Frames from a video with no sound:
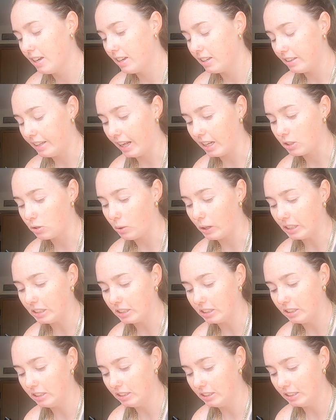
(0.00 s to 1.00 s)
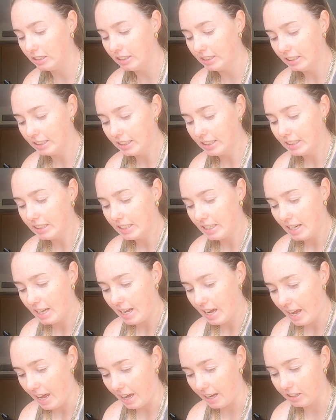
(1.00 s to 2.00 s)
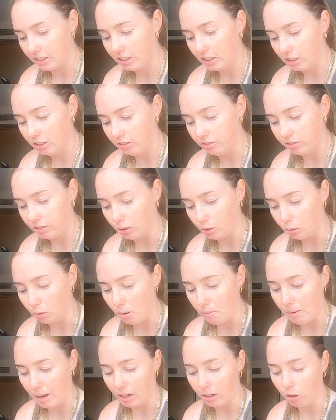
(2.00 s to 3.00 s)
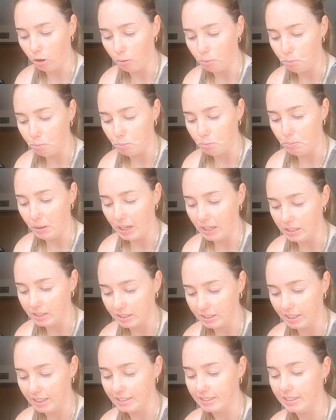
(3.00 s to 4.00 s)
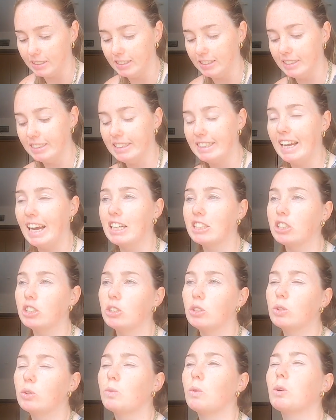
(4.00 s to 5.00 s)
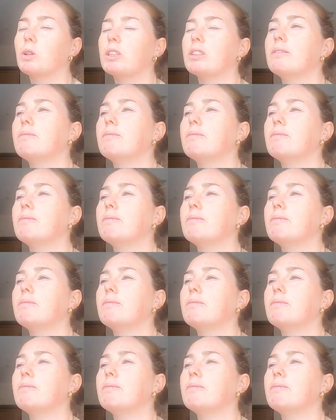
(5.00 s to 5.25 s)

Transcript: Next question. How did you feel about not being selected in the Ashes squad?